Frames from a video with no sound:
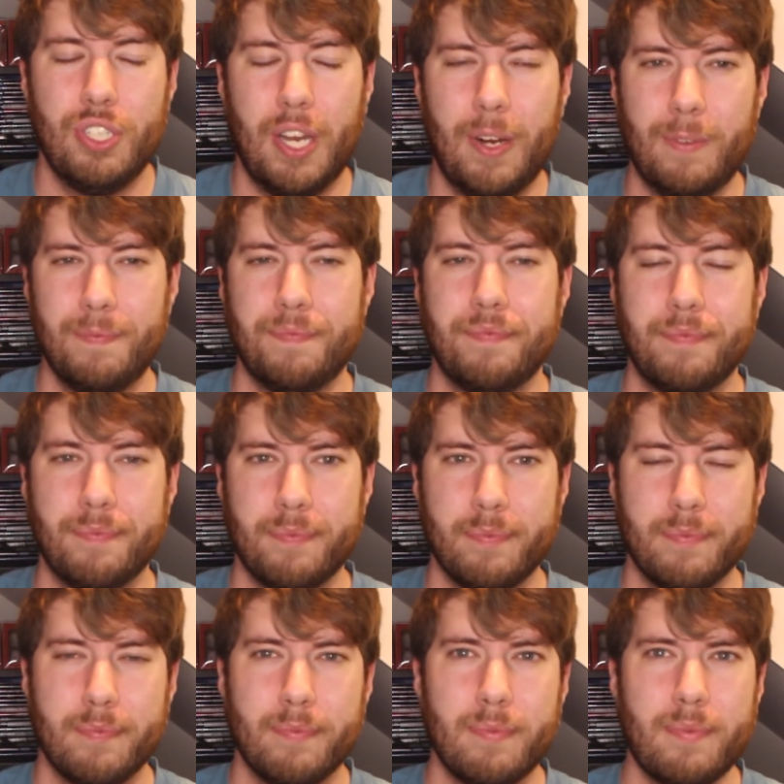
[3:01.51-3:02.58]
so
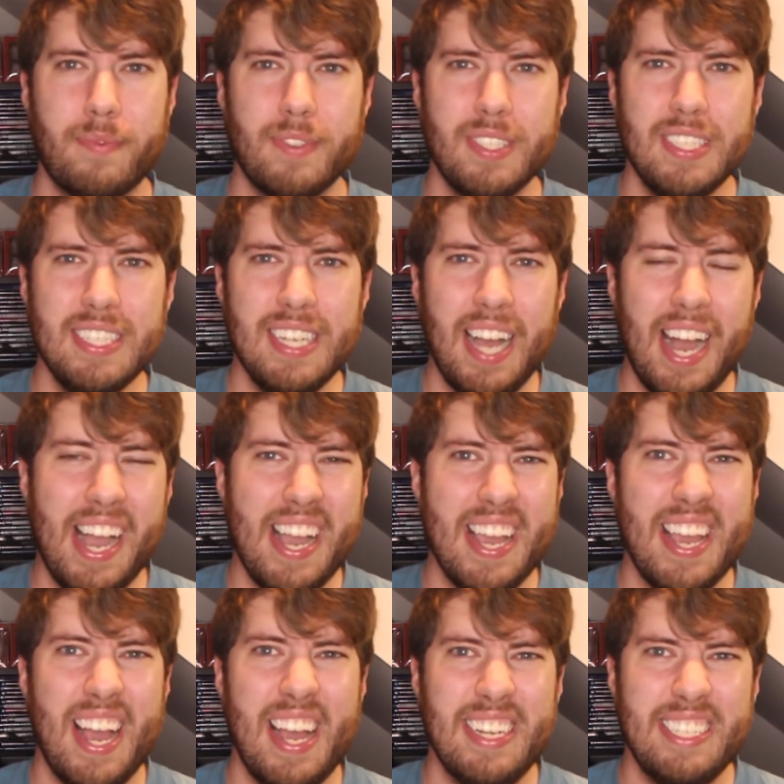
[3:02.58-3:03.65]

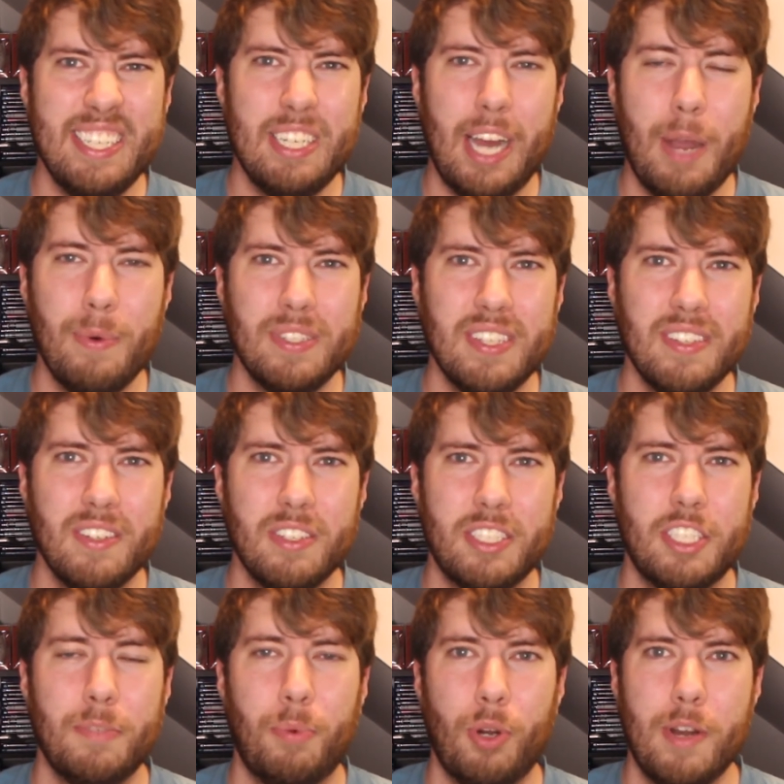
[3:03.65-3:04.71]
I, I did I was a little
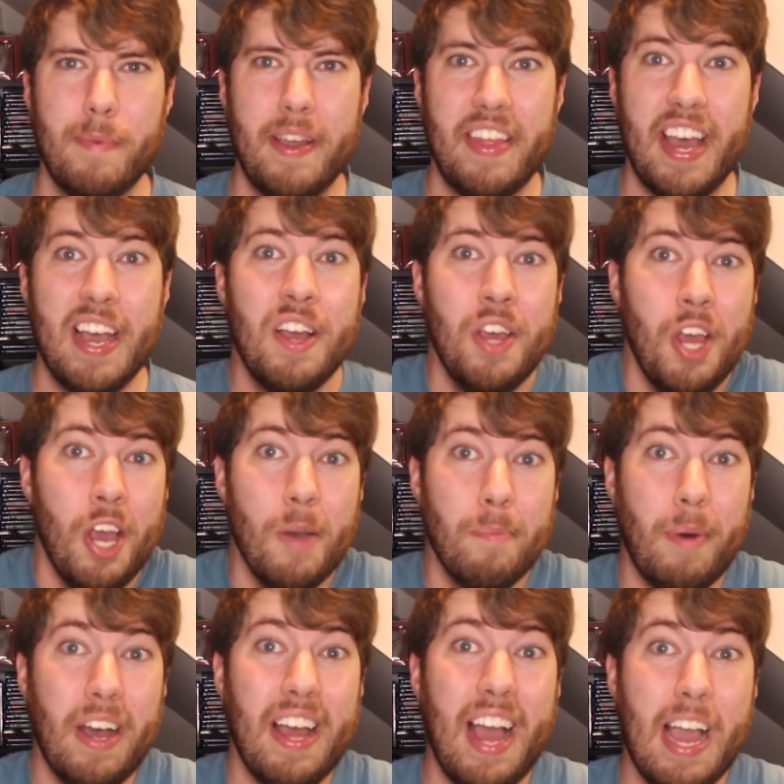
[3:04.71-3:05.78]
disappointed by that.
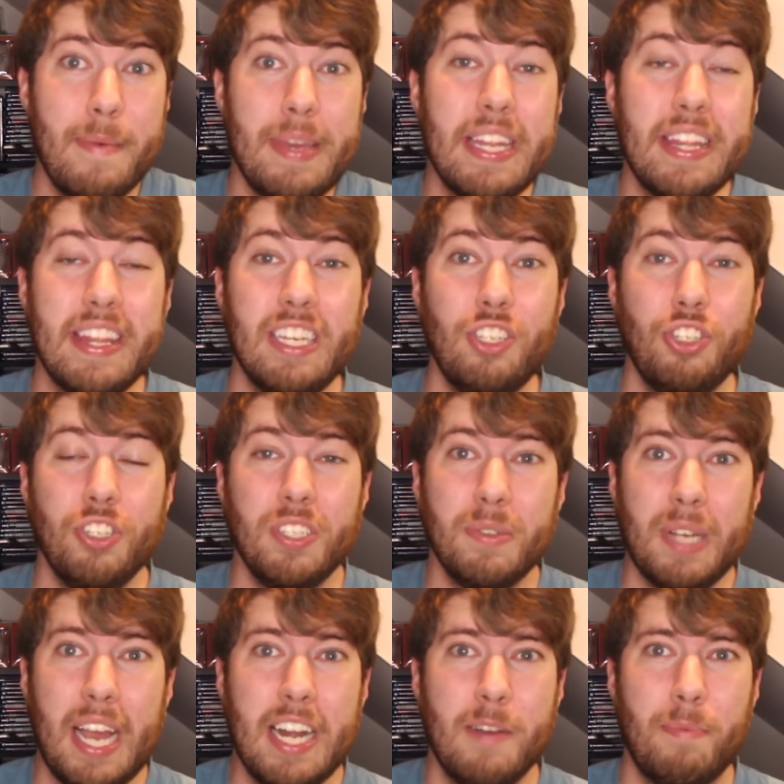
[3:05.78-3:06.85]
But I mean, this
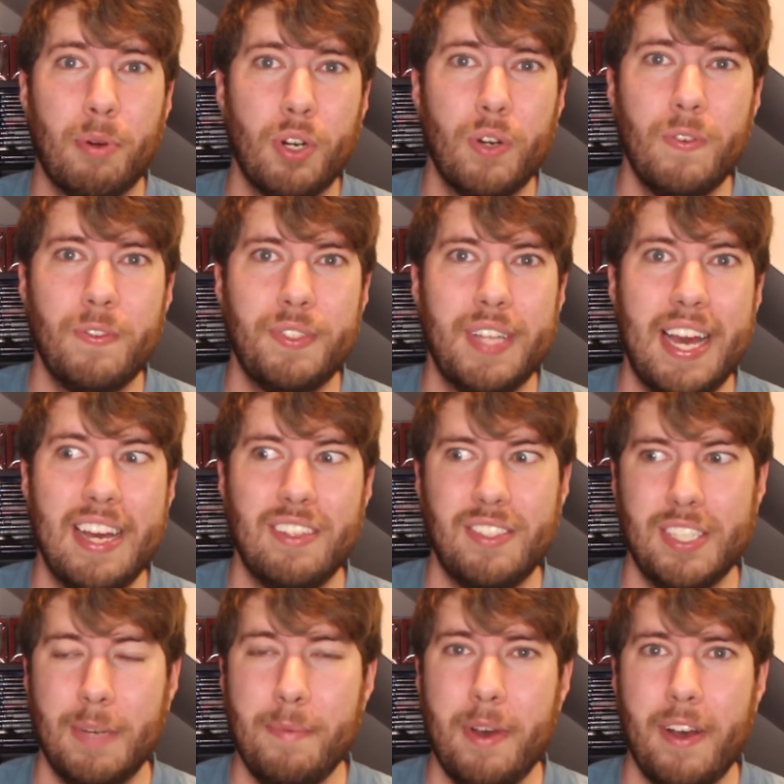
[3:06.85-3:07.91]
just kind of proves that
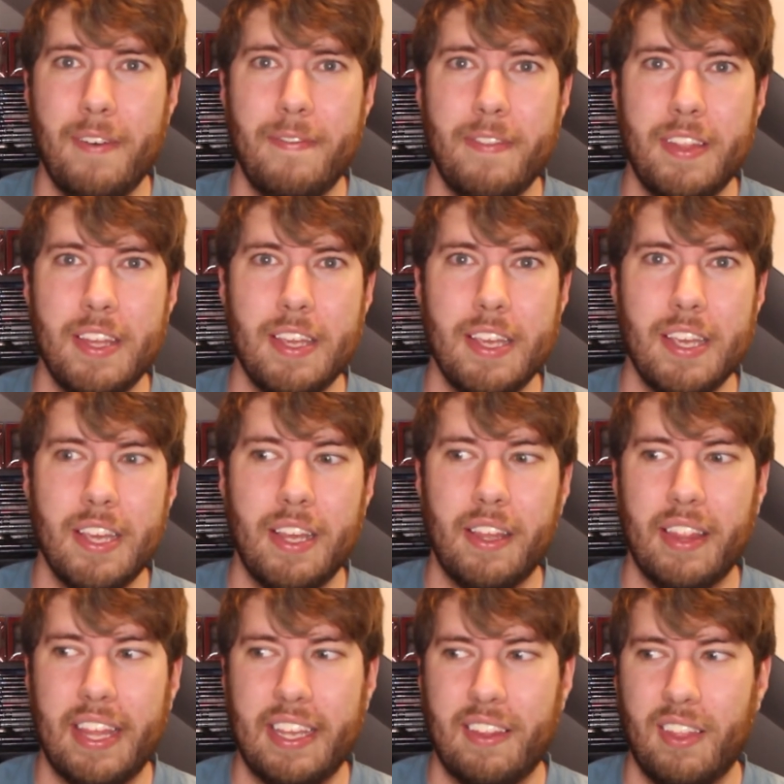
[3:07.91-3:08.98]
some of the
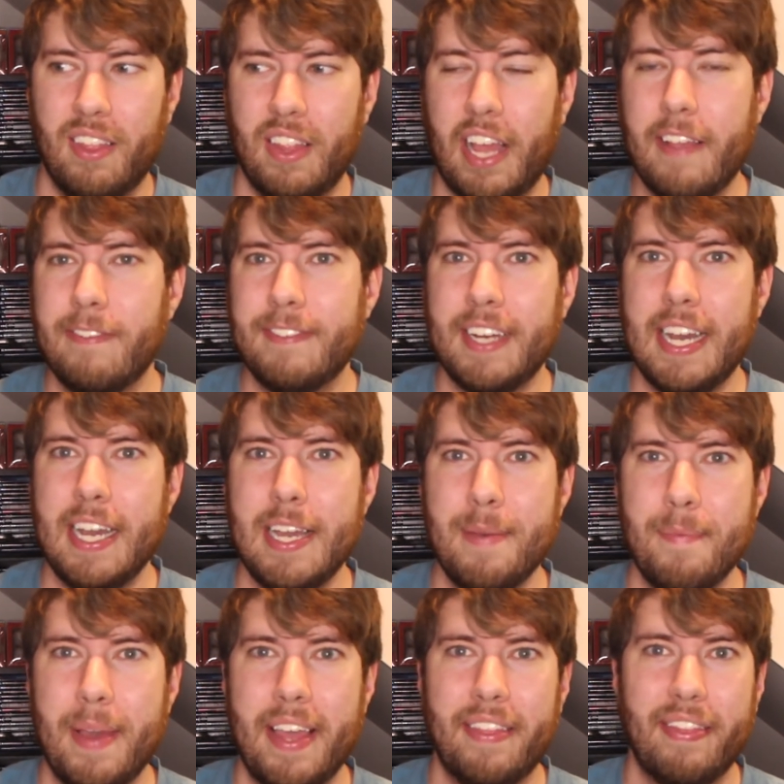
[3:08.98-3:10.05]
like
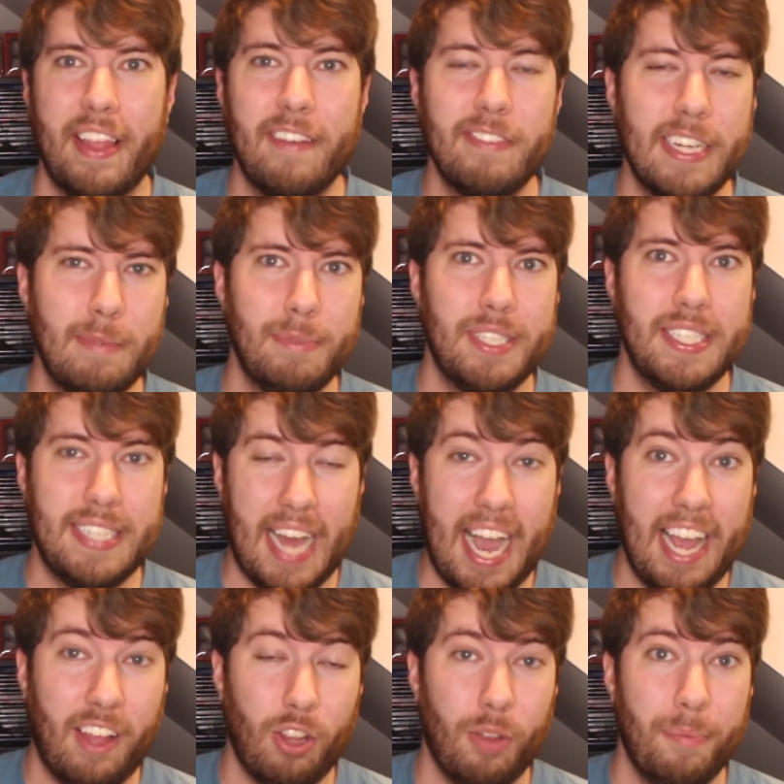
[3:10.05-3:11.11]
Lifetime and Lifetime
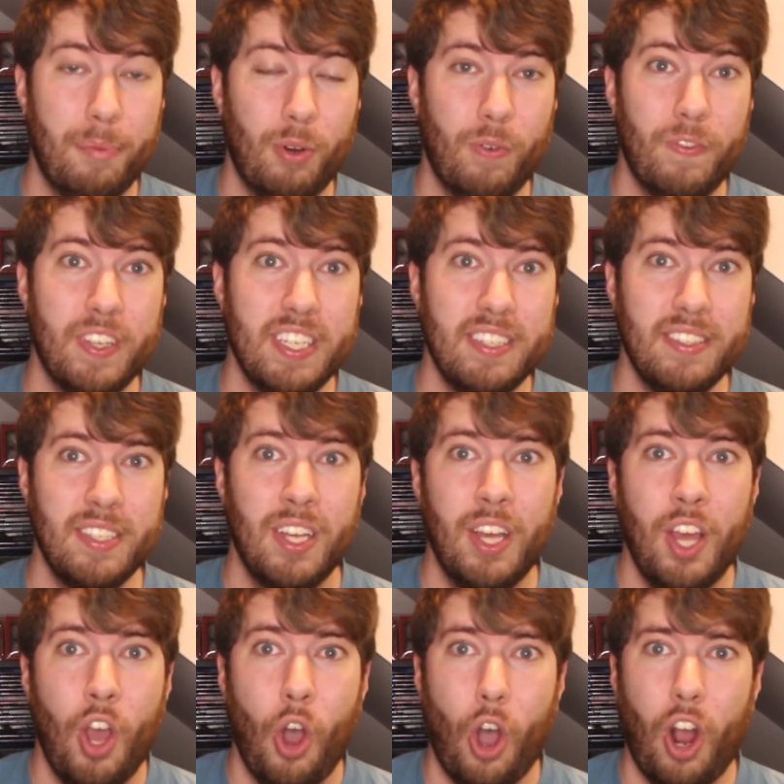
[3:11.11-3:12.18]
style movies
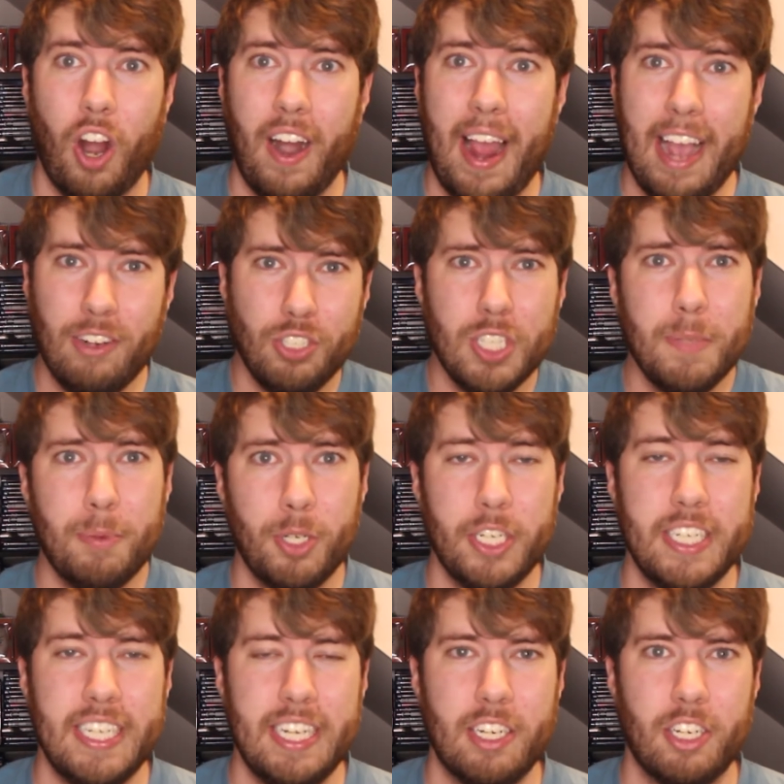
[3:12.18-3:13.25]
are actually
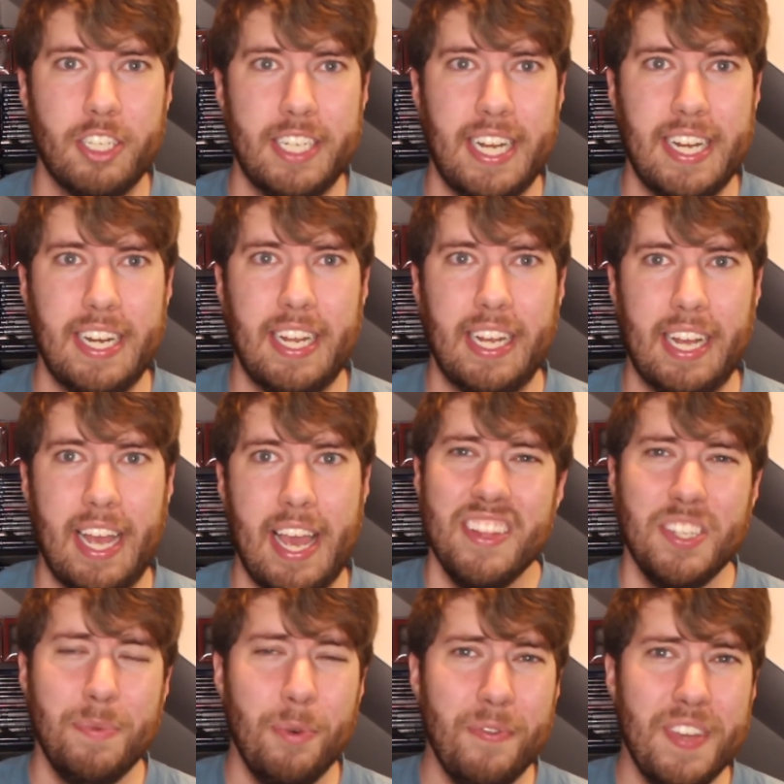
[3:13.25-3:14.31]
pretty entertaining.
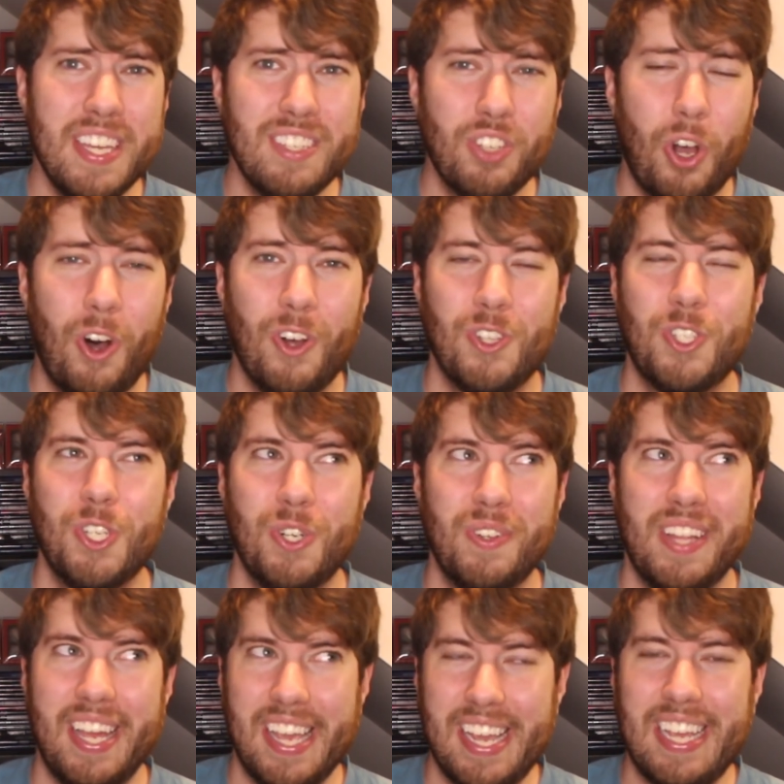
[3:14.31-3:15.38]
This movie is also
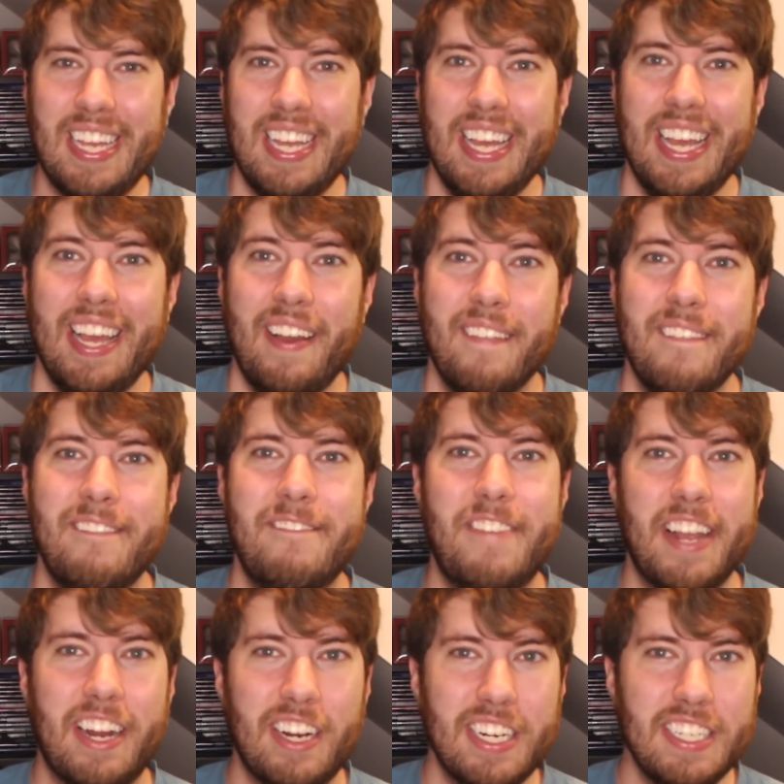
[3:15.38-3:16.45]
like
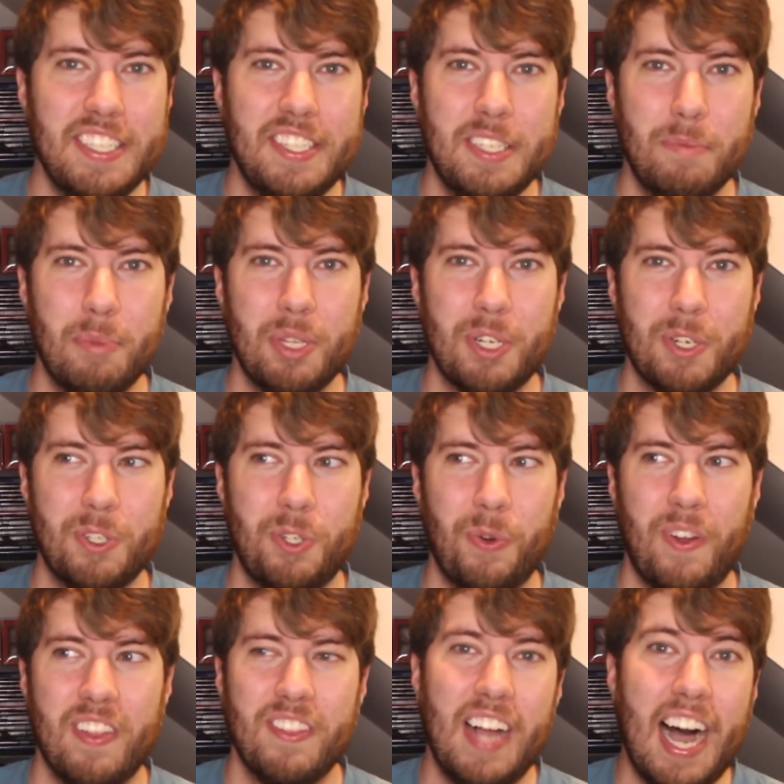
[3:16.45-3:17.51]
very similar to
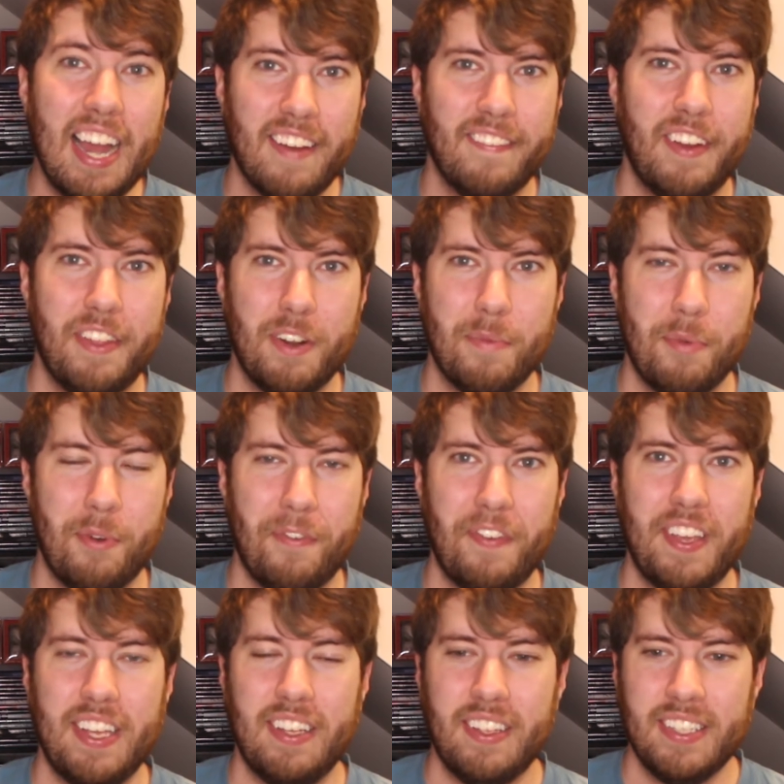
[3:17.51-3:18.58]
a lot of other
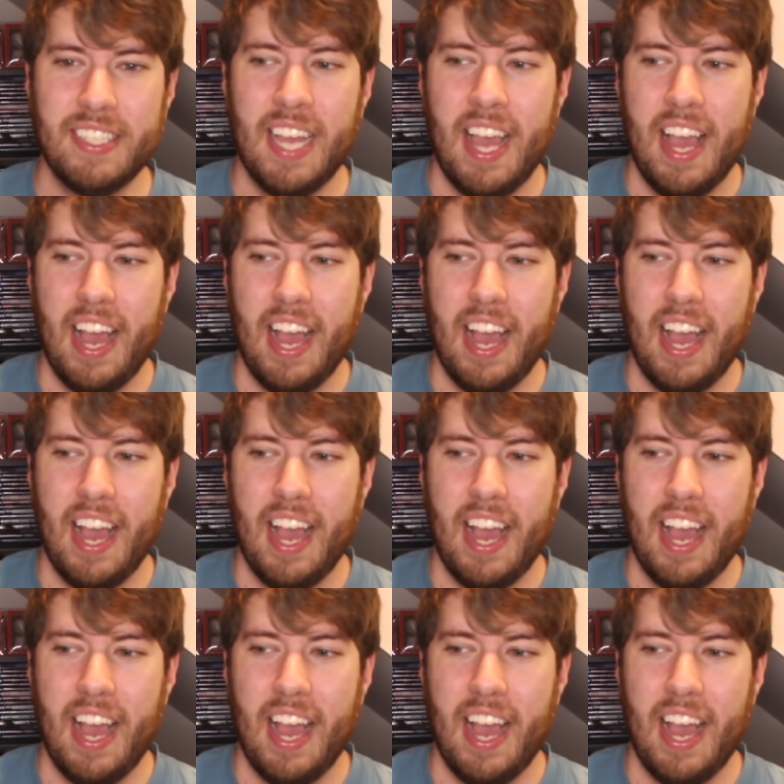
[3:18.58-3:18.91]
movies.